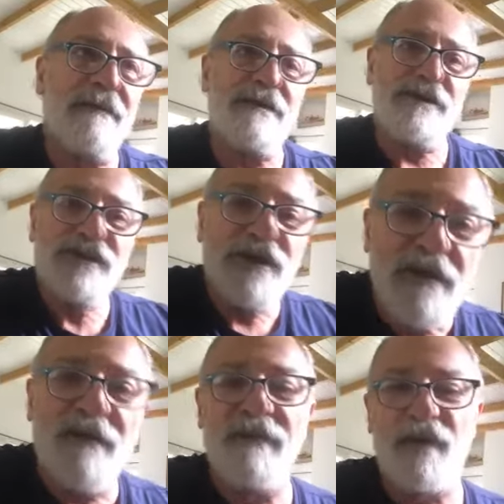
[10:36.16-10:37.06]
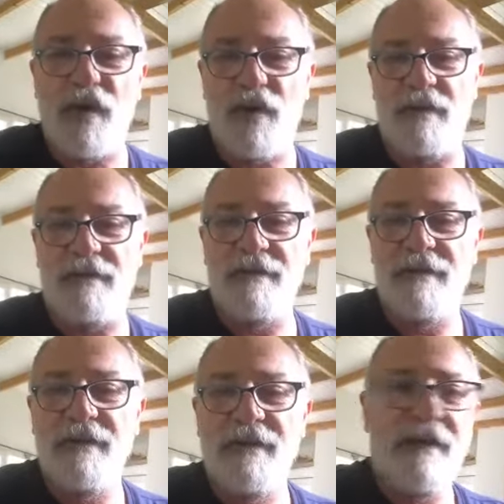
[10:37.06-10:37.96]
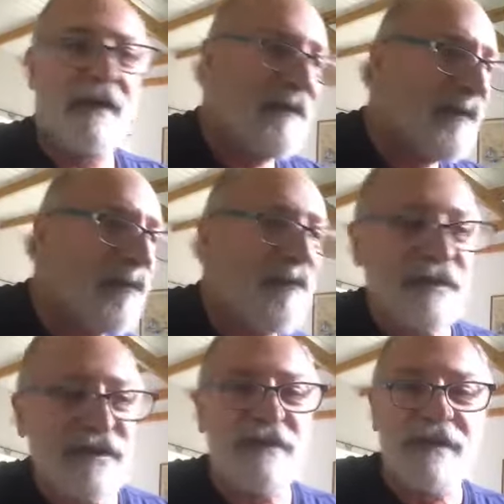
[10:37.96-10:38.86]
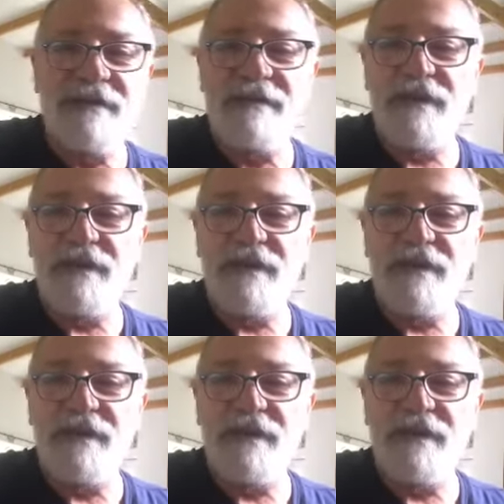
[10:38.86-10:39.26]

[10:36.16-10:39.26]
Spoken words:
shock of the cold and the possibility